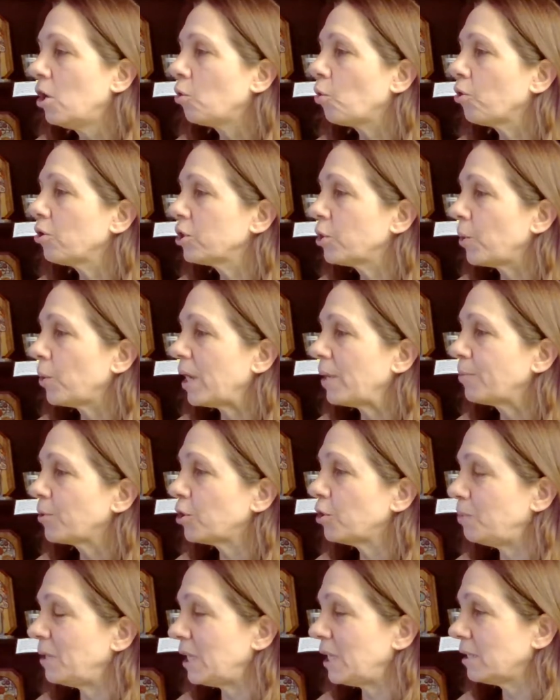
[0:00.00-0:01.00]
Or they're able
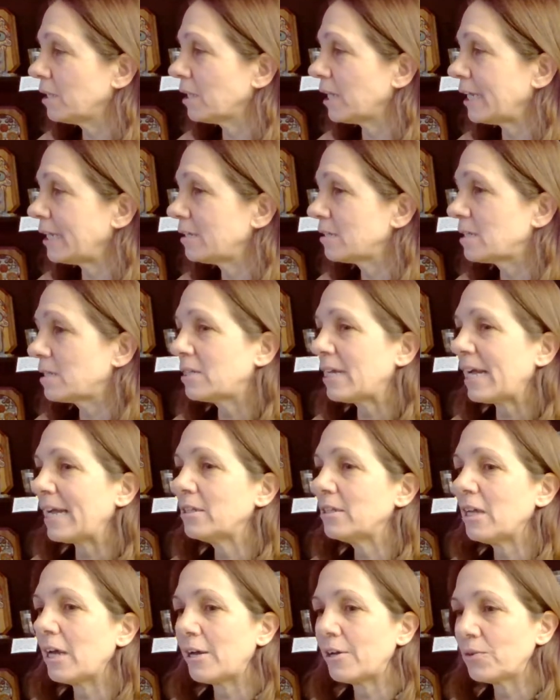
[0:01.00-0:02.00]
to be like
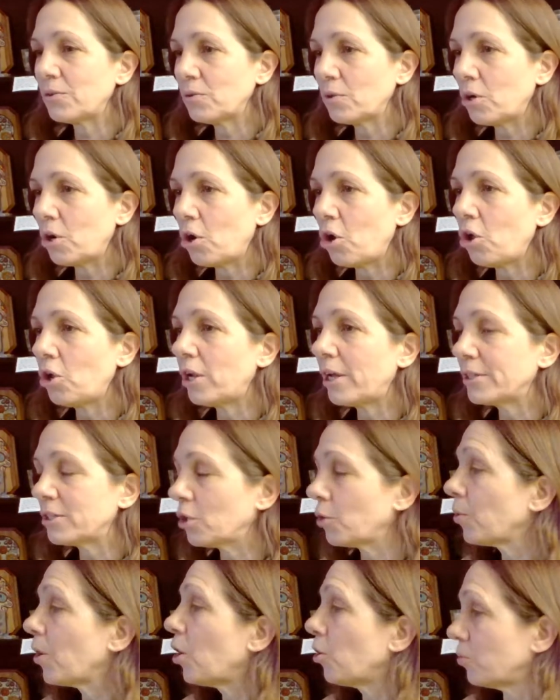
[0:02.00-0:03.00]
stand out all on
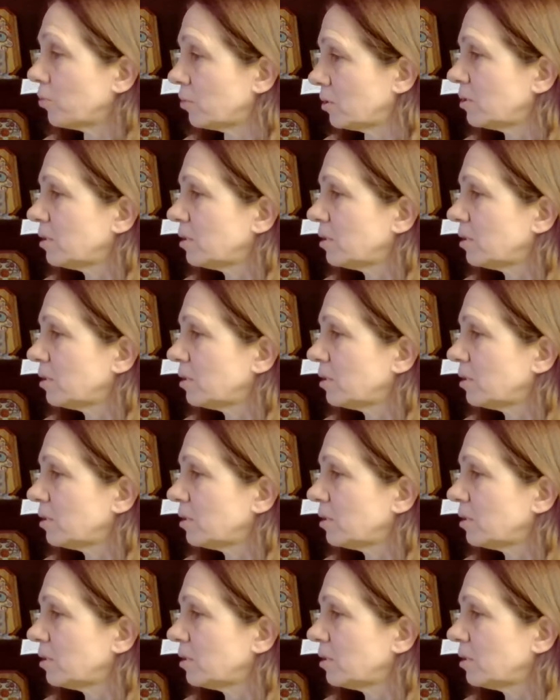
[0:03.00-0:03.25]
their own.